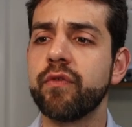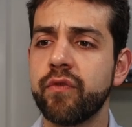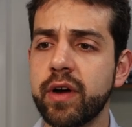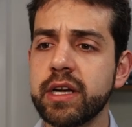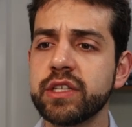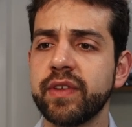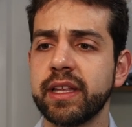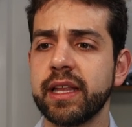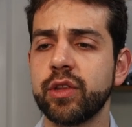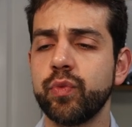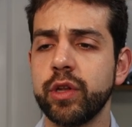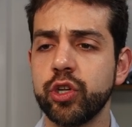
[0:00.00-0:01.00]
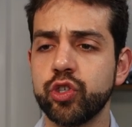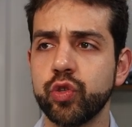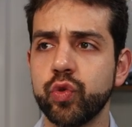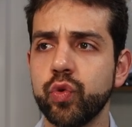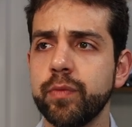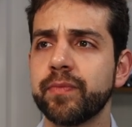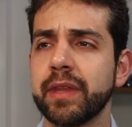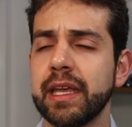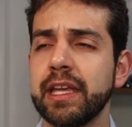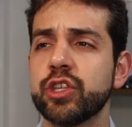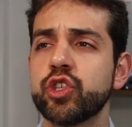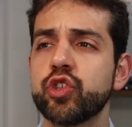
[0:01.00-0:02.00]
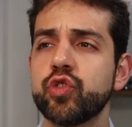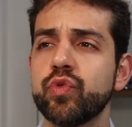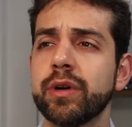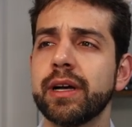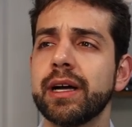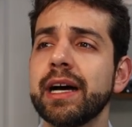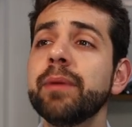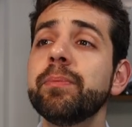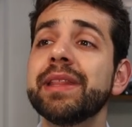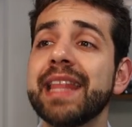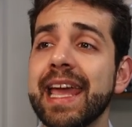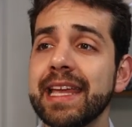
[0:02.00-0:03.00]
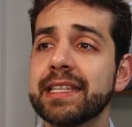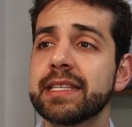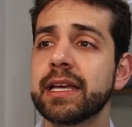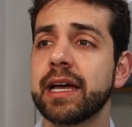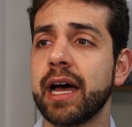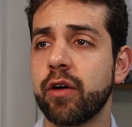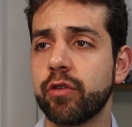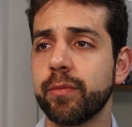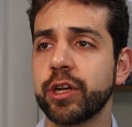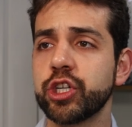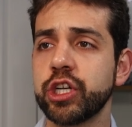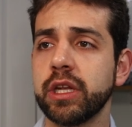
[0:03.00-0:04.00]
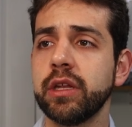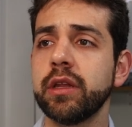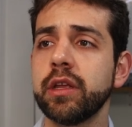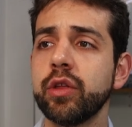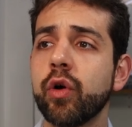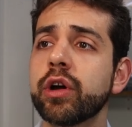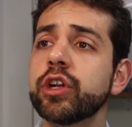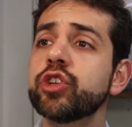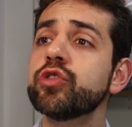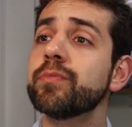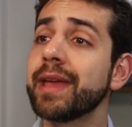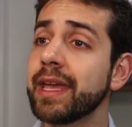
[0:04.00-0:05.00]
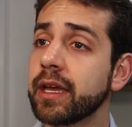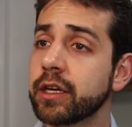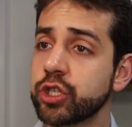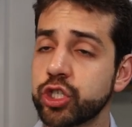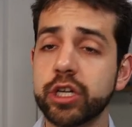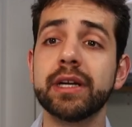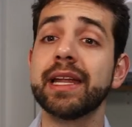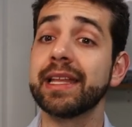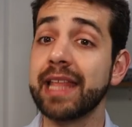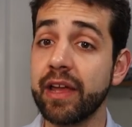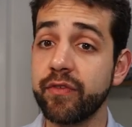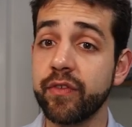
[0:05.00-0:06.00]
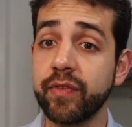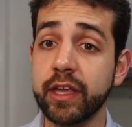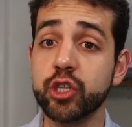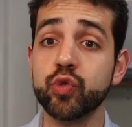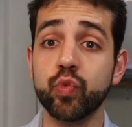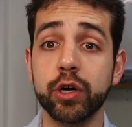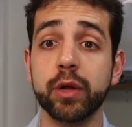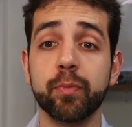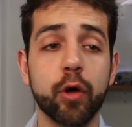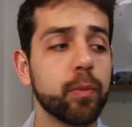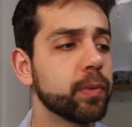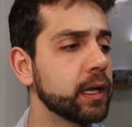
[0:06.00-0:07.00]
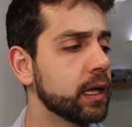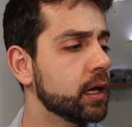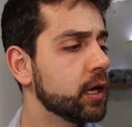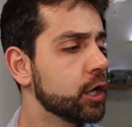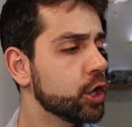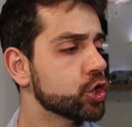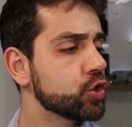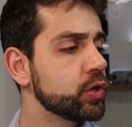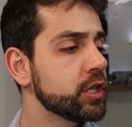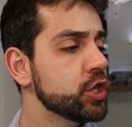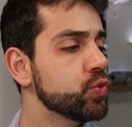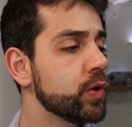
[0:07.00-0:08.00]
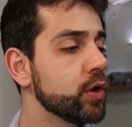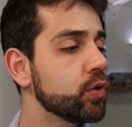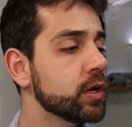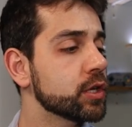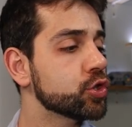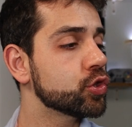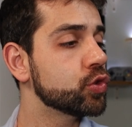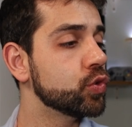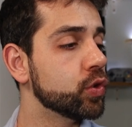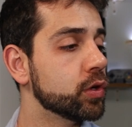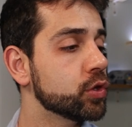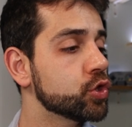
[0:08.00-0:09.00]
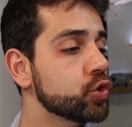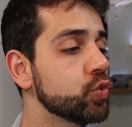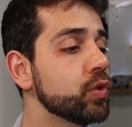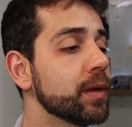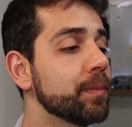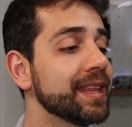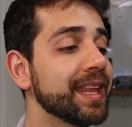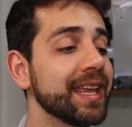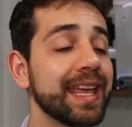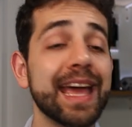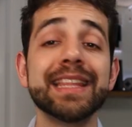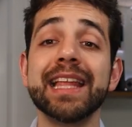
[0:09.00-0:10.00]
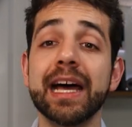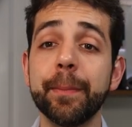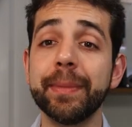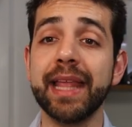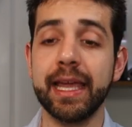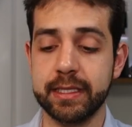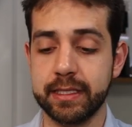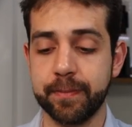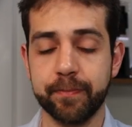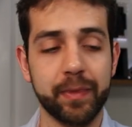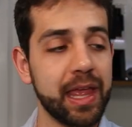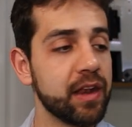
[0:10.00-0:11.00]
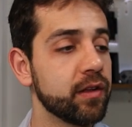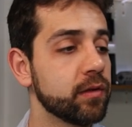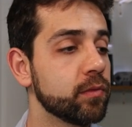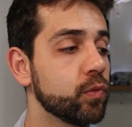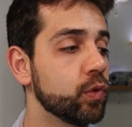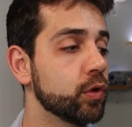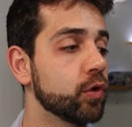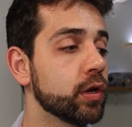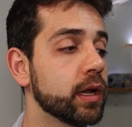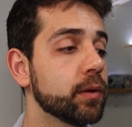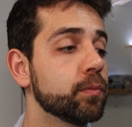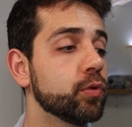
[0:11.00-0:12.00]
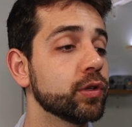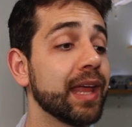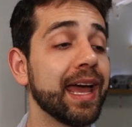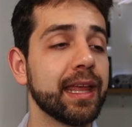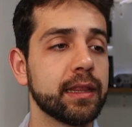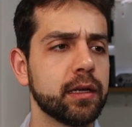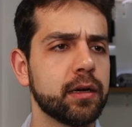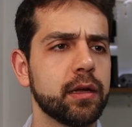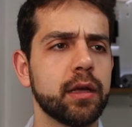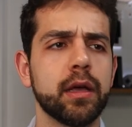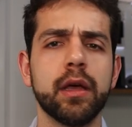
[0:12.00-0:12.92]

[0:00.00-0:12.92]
First thing that we need to do is to update our machine in order to make sure that everything to work properly. So in this way, we're gonna do sudo apt get update. And then we're gonna put enter.